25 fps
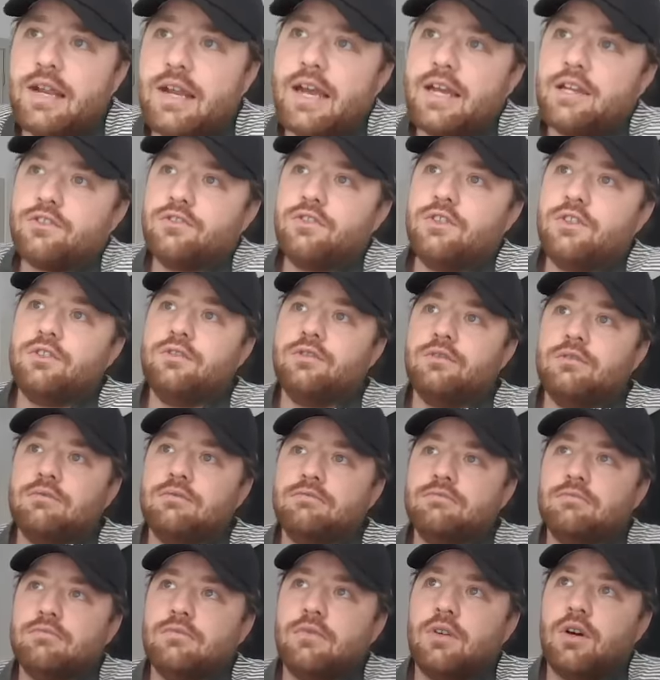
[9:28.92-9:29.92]
Nashville
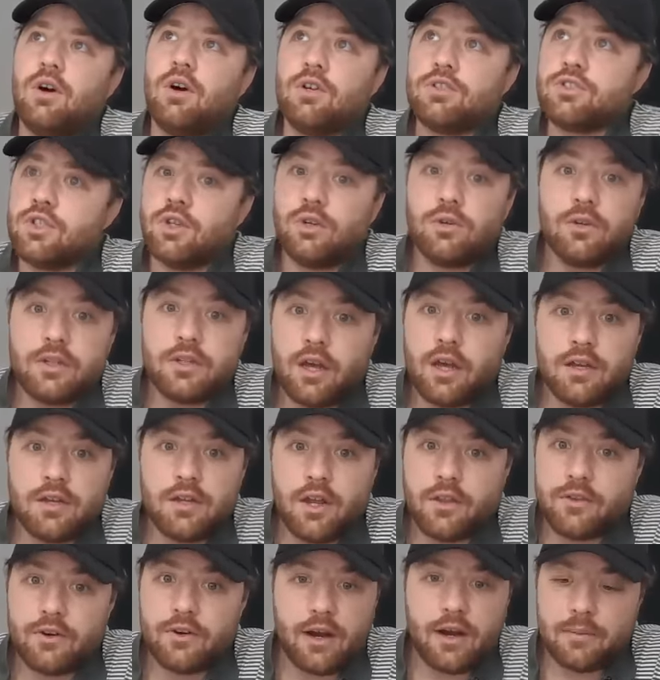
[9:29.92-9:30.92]
also
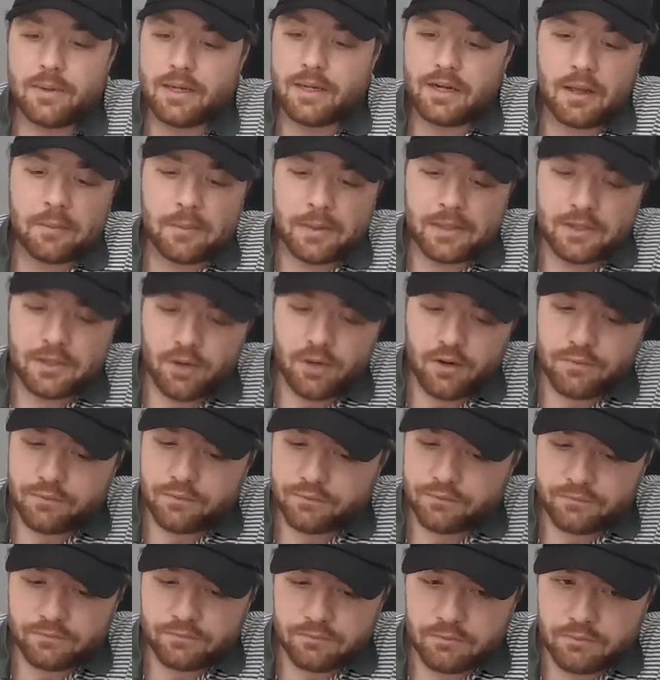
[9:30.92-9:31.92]
another. I mean, golf
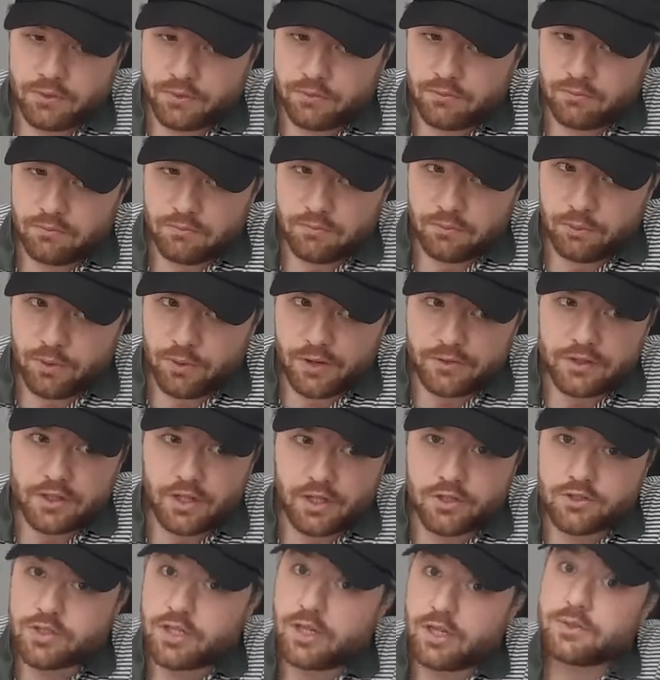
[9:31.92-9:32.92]
throughout the
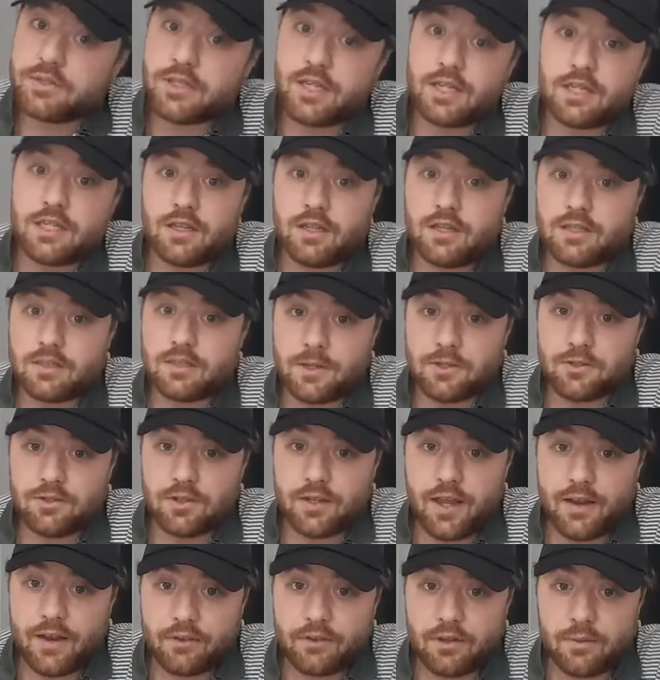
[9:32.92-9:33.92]
country, I would say,
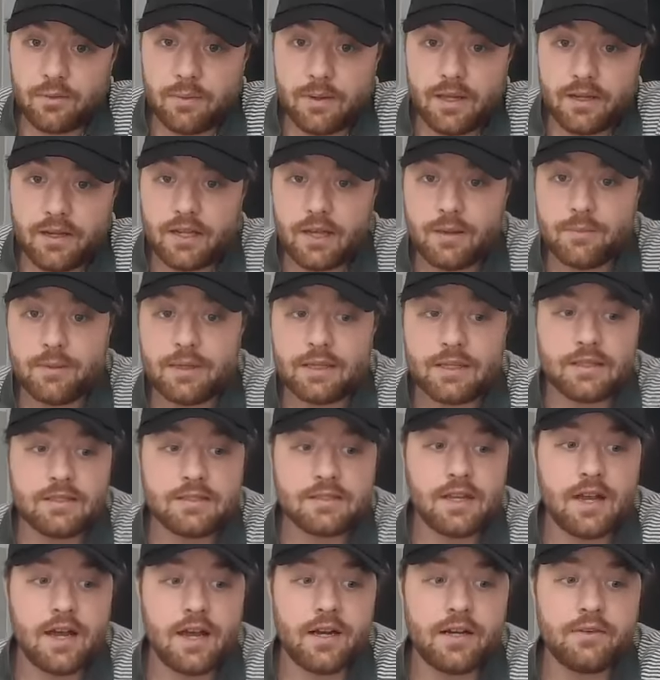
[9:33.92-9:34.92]
especially after the pandemic,
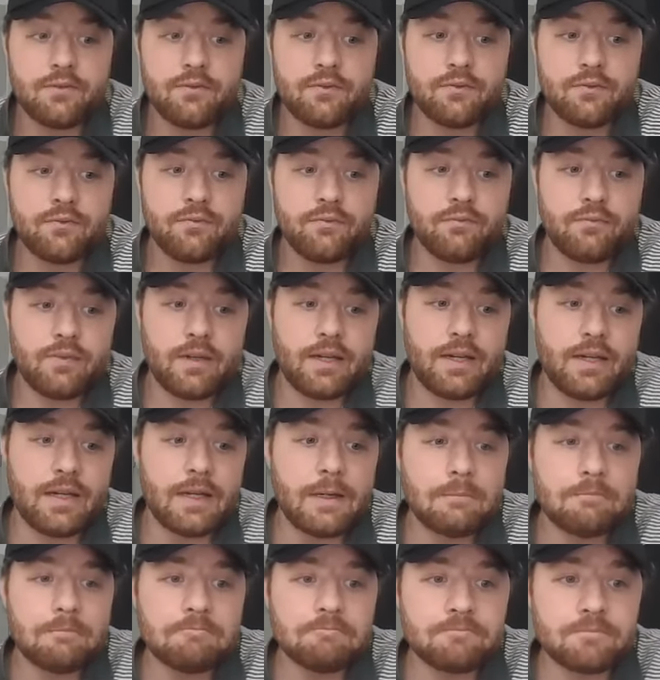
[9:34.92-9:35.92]
is kind of
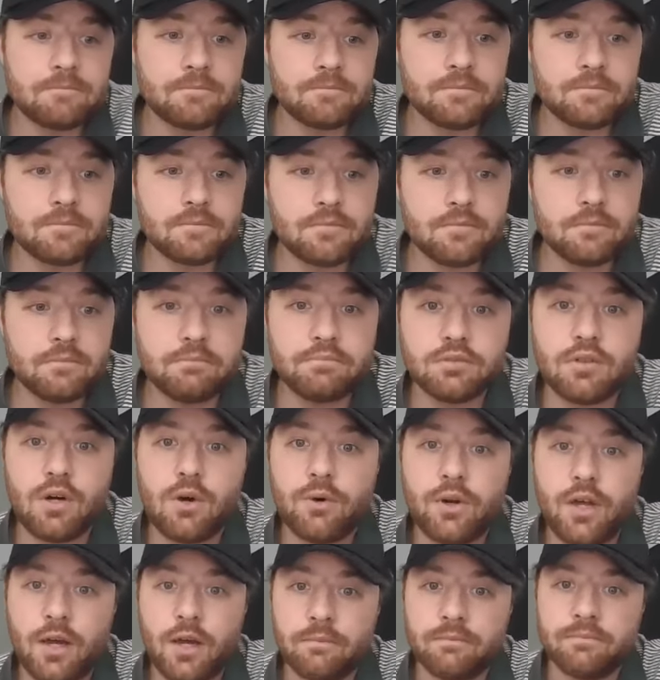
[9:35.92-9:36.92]

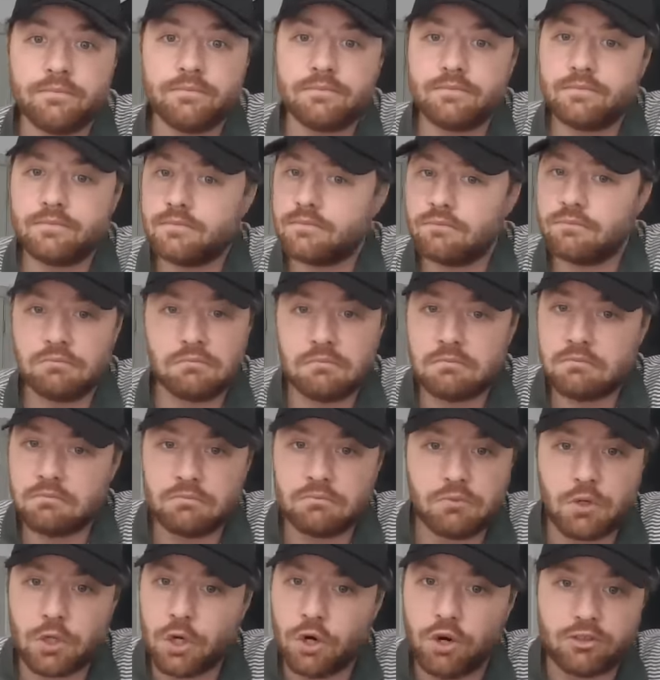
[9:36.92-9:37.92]
blown up,
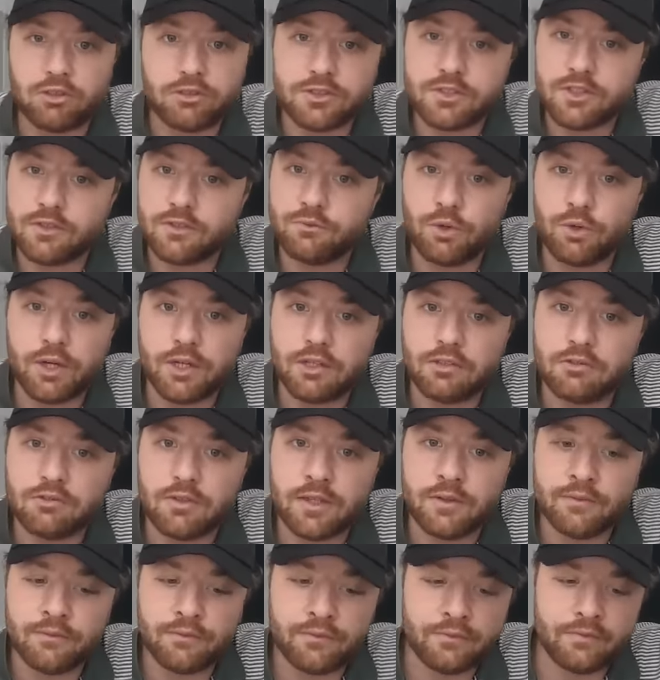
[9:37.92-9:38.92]
regardless of where you
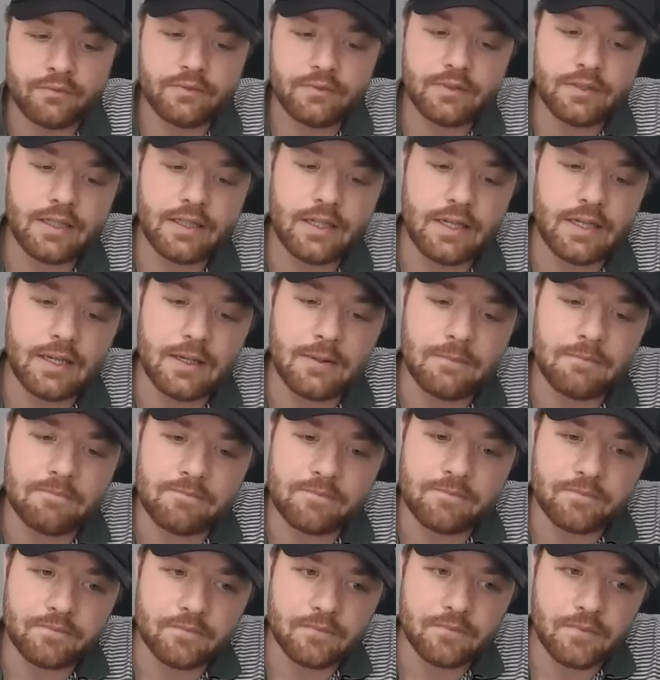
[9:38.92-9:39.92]
live.
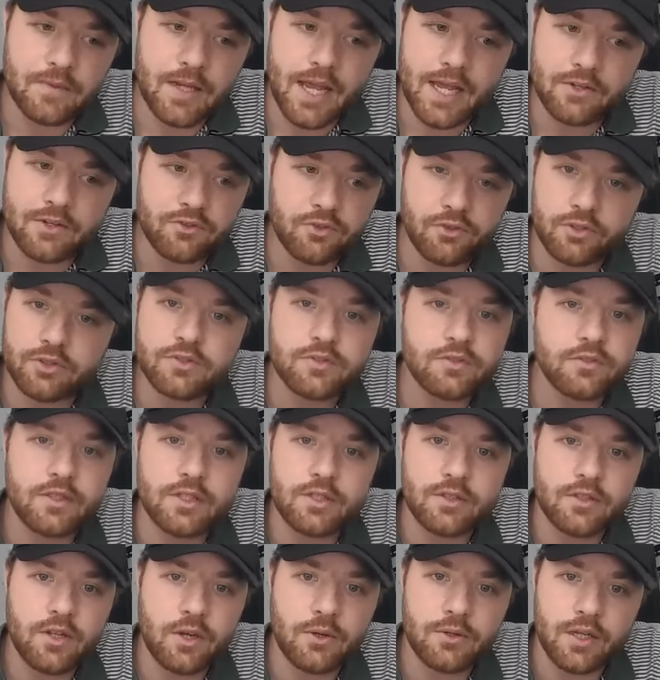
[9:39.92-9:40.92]
Nashville is
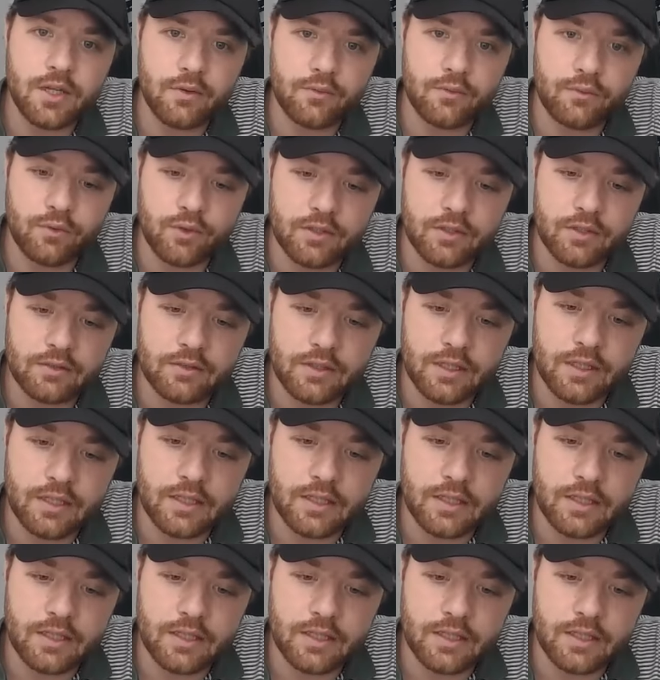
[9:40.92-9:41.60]
no different.